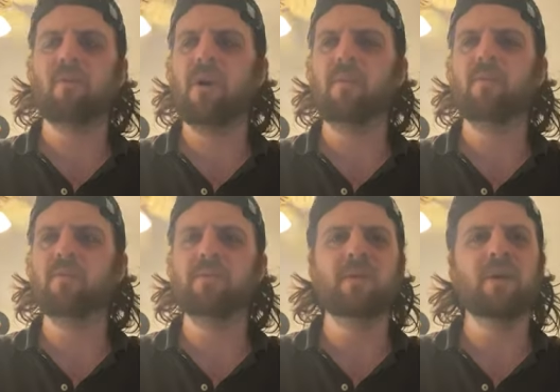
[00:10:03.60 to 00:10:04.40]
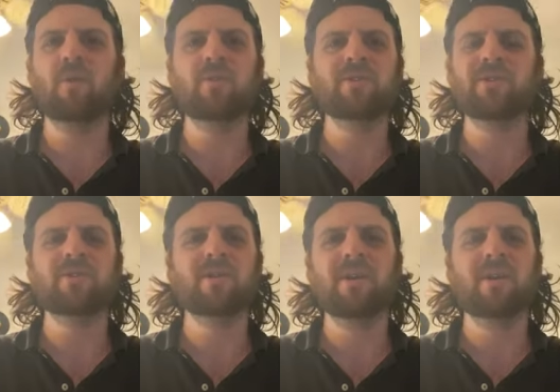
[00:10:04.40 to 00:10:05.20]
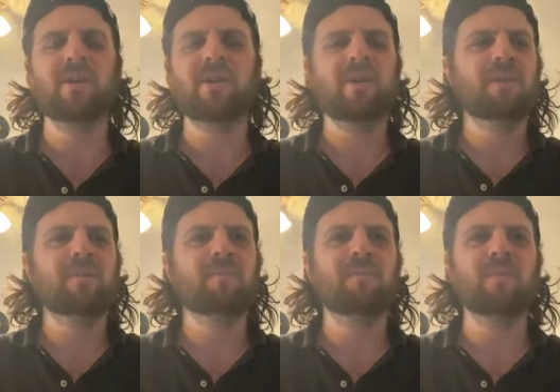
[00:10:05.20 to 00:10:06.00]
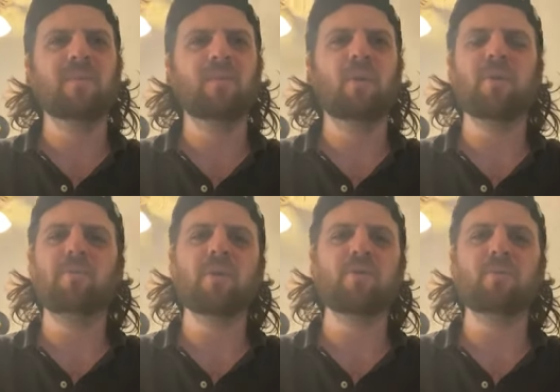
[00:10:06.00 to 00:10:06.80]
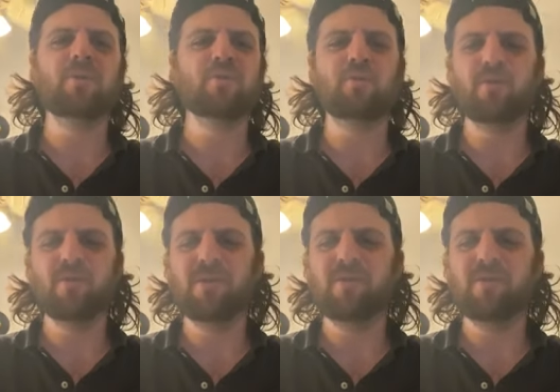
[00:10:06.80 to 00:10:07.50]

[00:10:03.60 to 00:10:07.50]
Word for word: problem with me. They always just they want to bring their miserable,